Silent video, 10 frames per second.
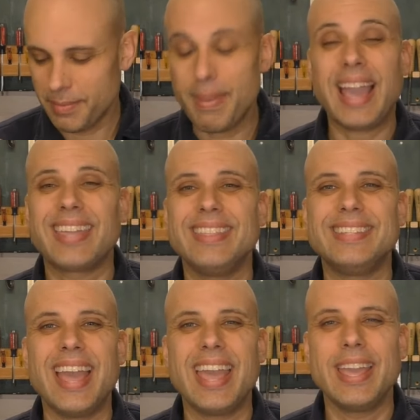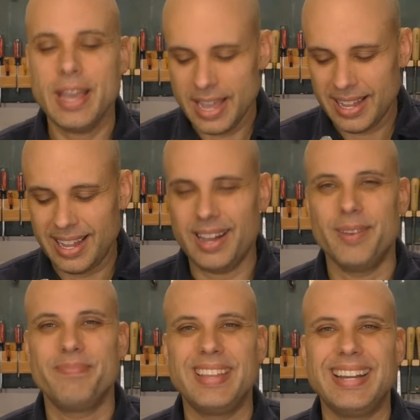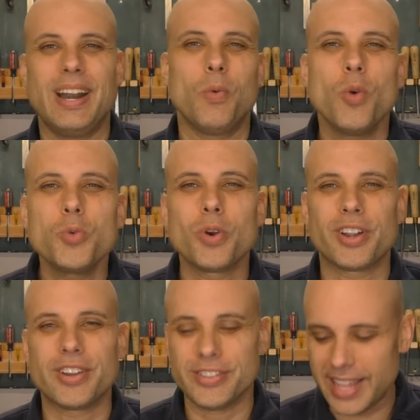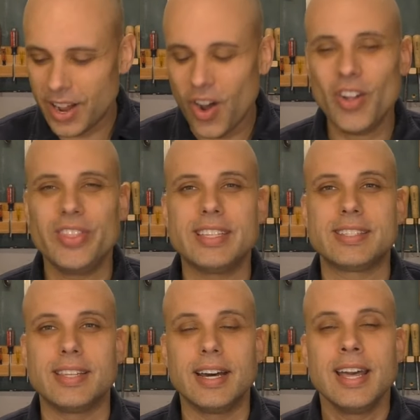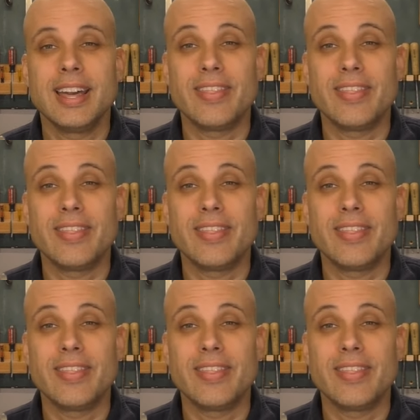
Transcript: Back in the day, uh, woodworkers, they called this the,